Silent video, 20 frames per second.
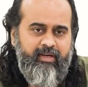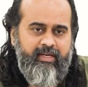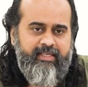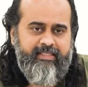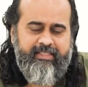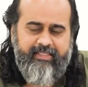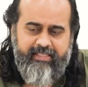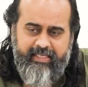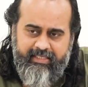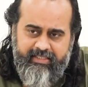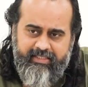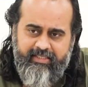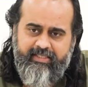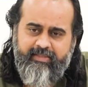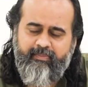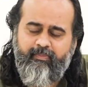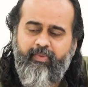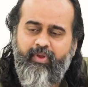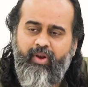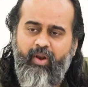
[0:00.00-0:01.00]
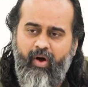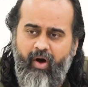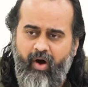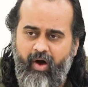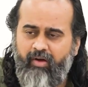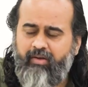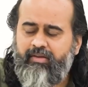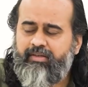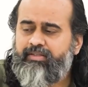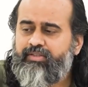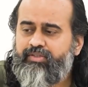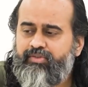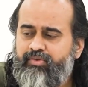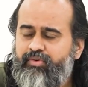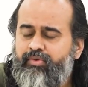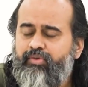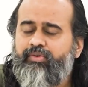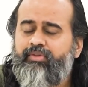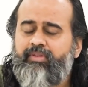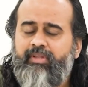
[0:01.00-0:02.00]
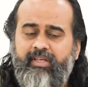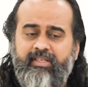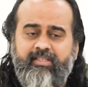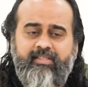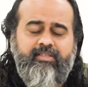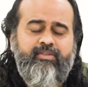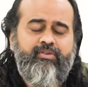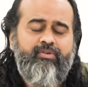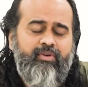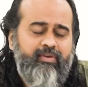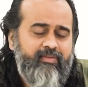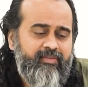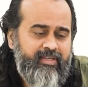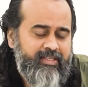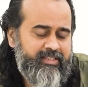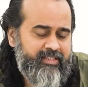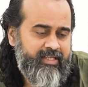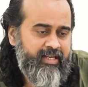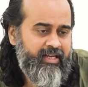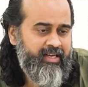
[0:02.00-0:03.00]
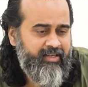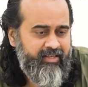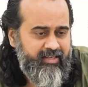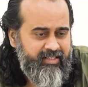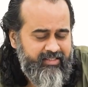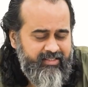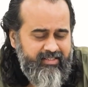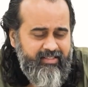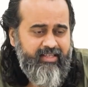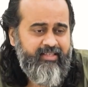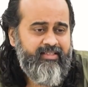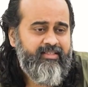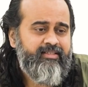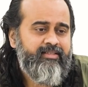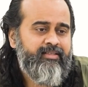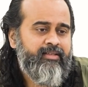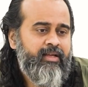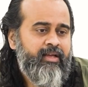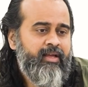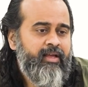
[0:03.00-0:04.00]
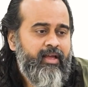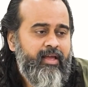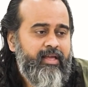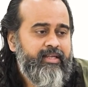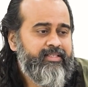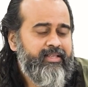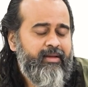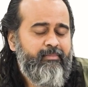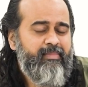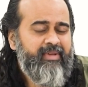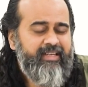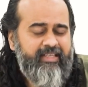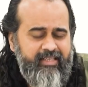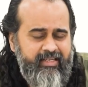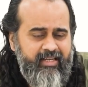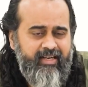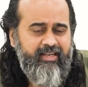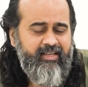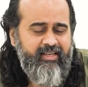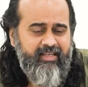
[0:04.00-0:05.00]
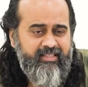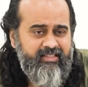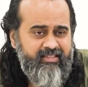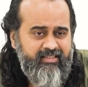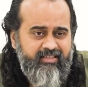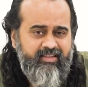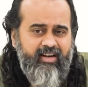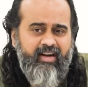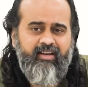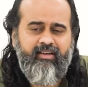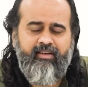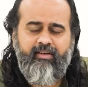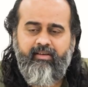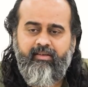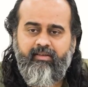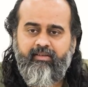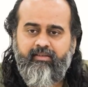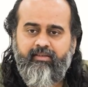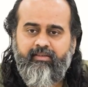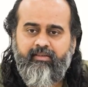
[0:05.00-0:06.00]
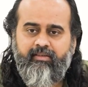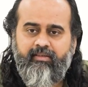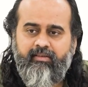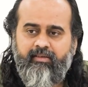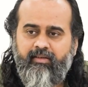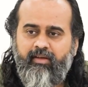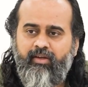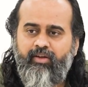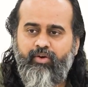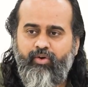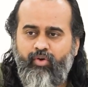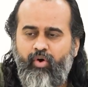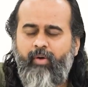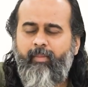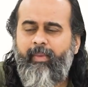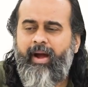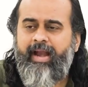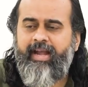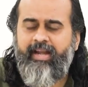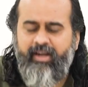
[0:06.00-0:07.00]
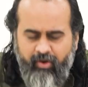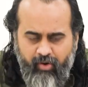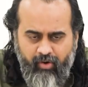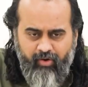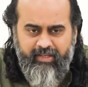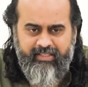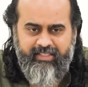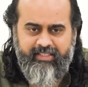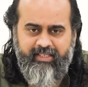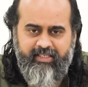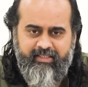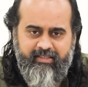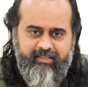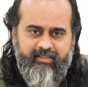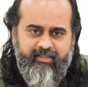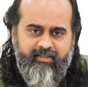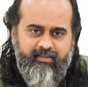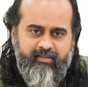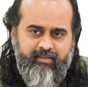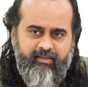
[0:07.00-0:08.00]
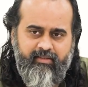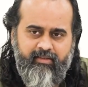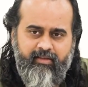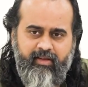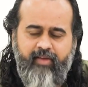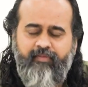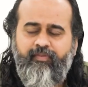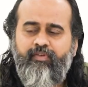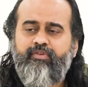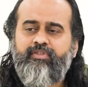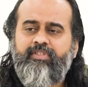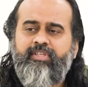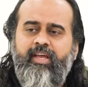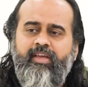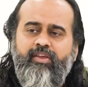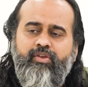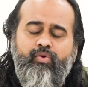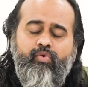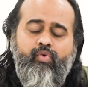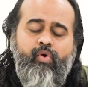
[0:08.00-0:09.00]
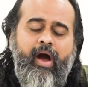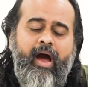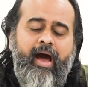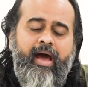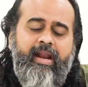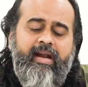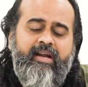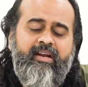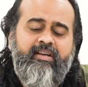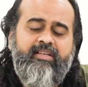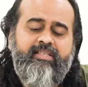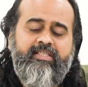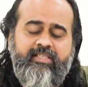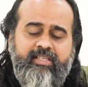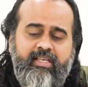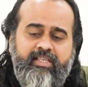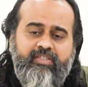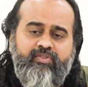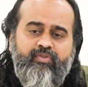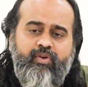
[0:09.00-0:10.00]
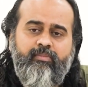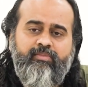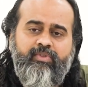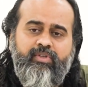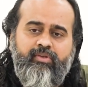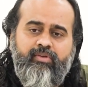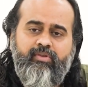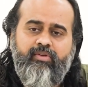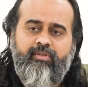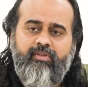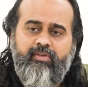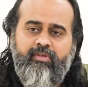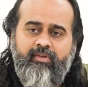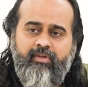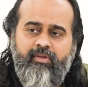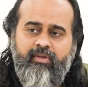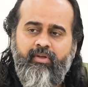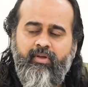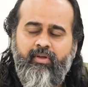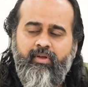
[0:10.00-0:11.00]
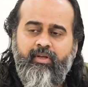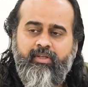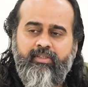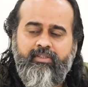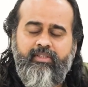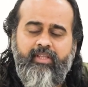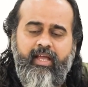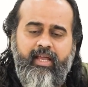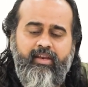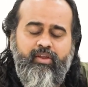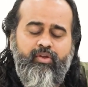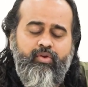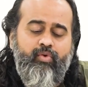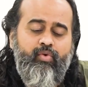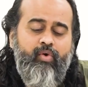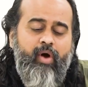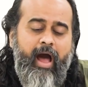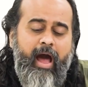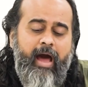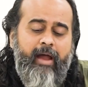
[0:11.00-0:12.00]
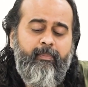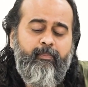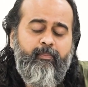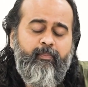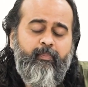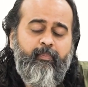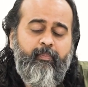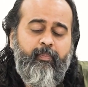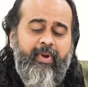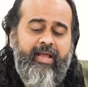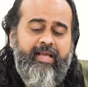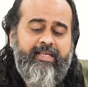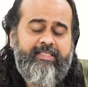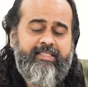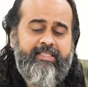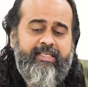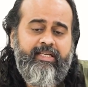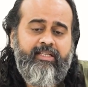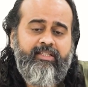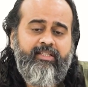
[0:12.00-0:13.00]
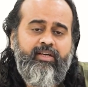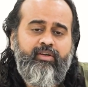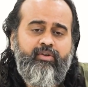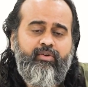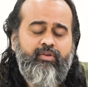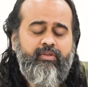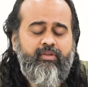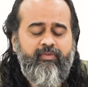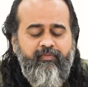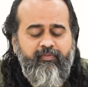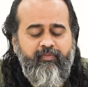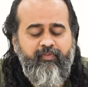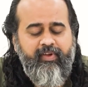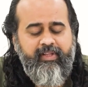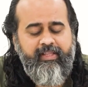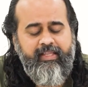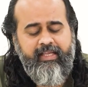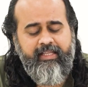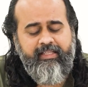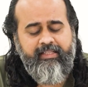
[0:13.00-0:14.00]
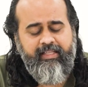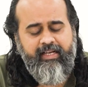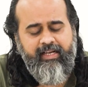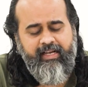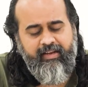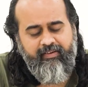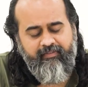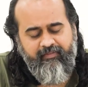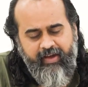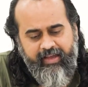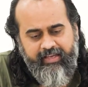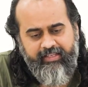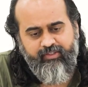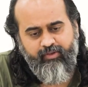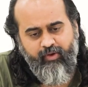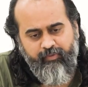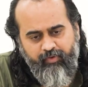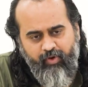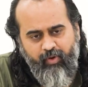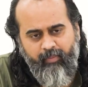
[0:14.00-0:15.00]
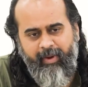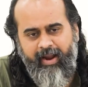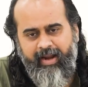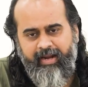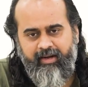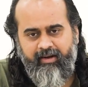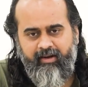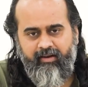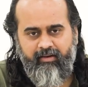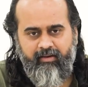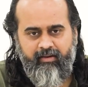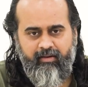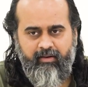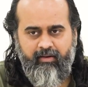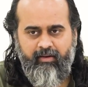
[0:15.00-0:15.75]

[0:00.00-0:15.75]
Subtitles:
Distance belongs to this universe. Distance is a mental construct. No mind, no distance. If you say you are at a distance from the truth, then you are placing the truth within the confines of your mind.